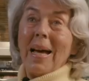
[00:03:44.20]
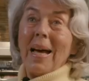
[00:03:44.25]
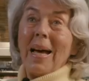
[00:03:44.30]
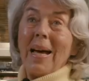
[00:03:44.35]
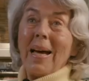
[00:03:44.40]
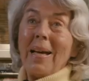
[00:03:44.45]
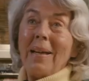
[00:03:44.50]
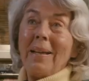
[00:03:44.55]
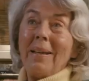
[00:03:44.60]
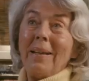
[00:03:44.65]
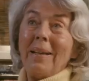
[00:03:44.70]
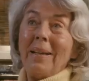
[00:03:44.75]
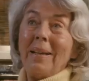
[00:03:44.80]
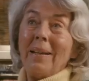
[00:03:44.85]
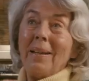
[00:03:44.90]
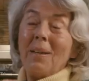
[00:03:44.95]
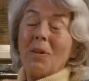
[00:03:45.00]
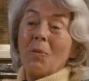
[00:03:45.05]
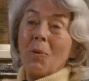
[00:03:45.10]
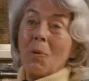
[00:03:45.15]
And
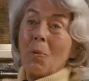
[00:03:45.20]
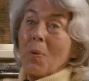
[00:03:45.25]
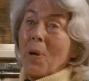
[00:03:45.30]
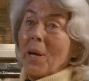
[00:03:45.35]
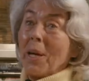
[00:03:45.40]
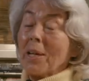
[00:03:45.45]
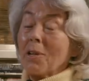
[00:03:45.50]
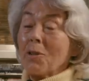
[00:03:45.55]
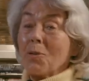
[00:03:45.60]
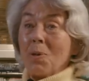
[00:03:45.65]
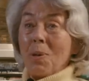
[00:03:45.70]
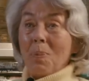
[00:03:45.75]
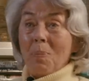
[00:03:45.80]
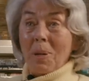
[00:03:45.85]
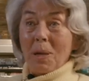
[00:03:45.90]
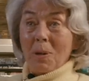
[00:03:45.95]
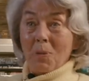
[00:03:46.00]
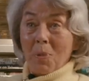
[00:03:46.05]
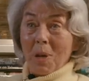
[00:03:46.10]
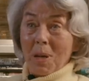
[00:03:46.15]
uh, we were
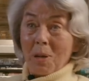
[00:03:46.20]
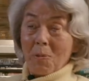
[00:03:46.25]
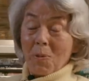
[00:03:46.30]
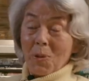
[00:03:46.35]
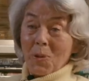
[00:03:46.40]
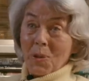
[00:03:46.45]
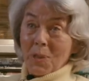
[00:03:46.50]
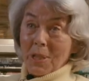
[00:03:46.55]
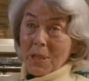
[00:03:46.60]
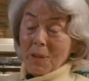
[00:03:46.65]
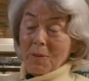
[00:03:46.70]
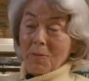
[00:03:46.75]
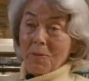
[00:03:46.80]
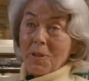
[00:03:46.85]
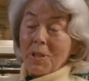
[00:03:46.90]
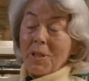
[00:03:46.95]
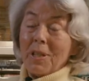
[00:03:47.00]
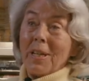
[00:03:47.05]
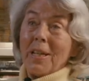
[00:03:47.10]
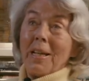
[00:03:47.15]
extremely well
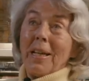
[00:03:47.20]
received,